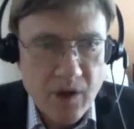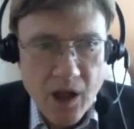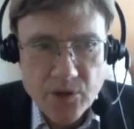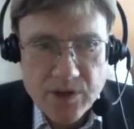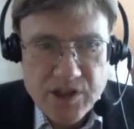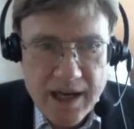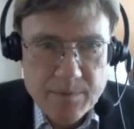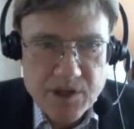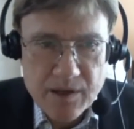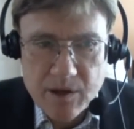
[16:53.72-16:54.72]
Aldrich
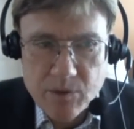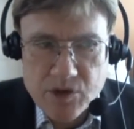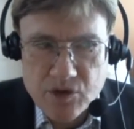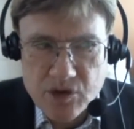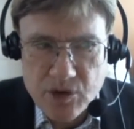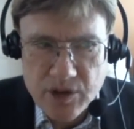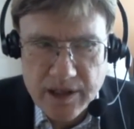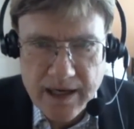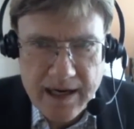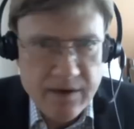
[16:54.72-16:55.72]
Ames, I think, was recruited
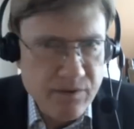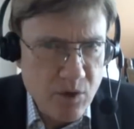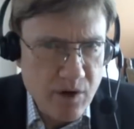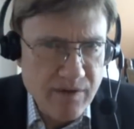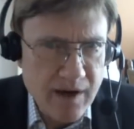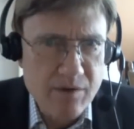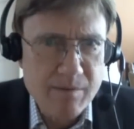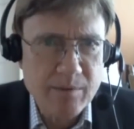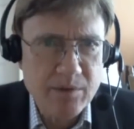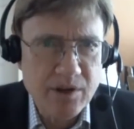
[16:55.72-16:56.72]
in 1984, if I
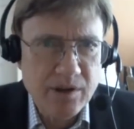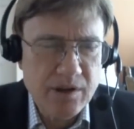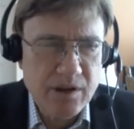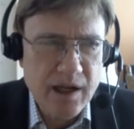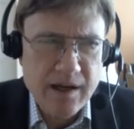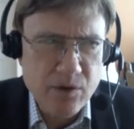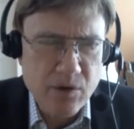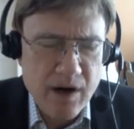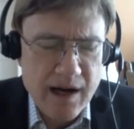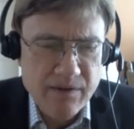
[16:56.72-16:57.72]
remember, 1984
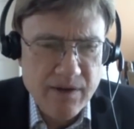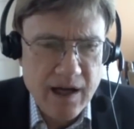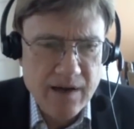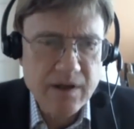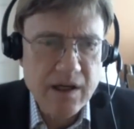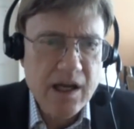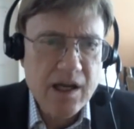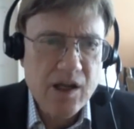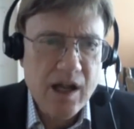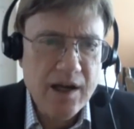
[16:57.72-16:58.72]
or 1985.
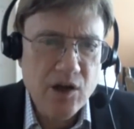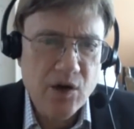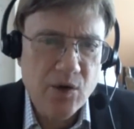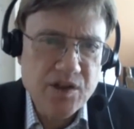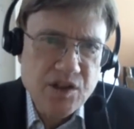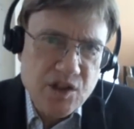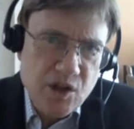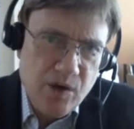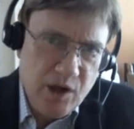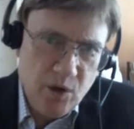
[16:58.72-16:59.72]
And, this is
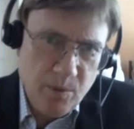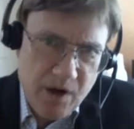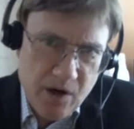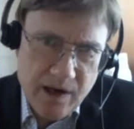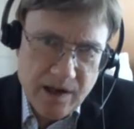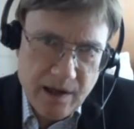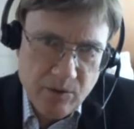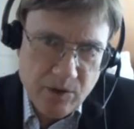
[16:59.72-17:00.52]
the critical period then